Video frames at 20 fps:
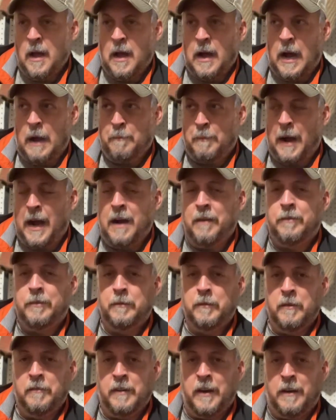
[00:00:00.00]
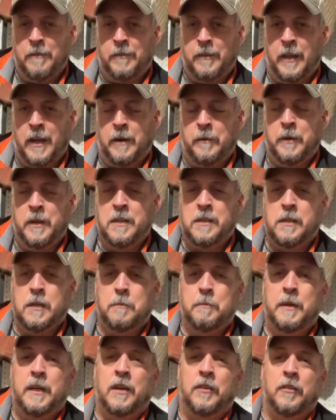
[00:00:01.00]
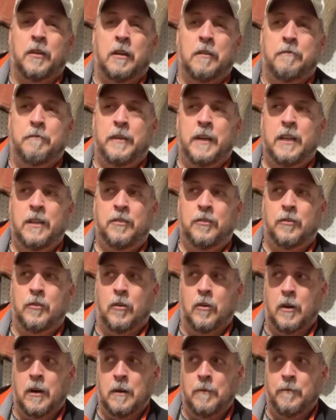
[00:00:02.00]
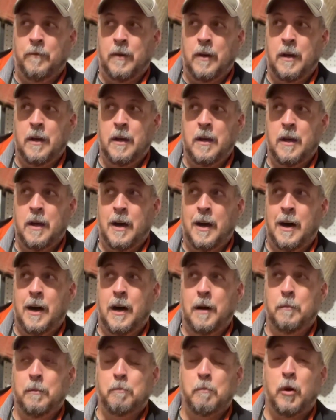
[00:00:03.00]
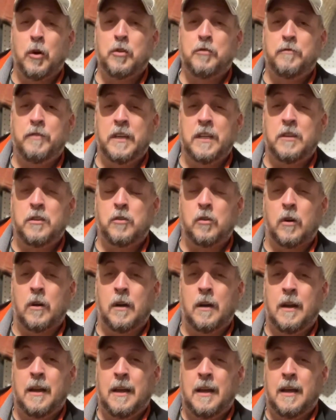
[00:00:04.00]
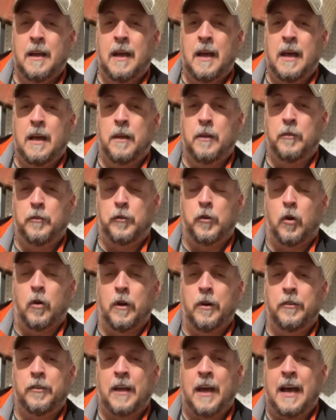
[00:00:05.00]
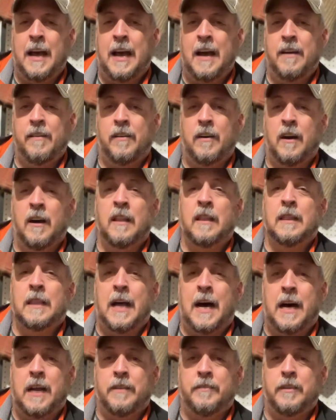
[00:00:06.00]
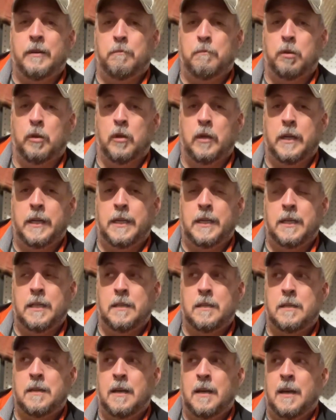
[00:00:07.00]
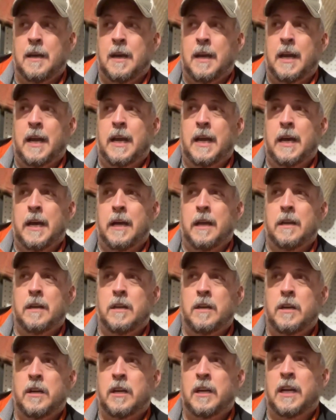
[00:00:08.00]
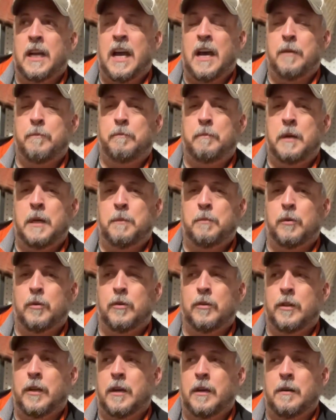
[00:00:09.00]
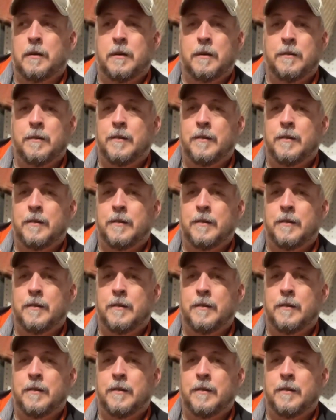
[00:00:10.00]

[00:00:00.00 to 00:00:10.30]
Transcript: I buy them from the vet for that reason, because at a feed store, most feed stores have a lot of employees, and you're going to have people that are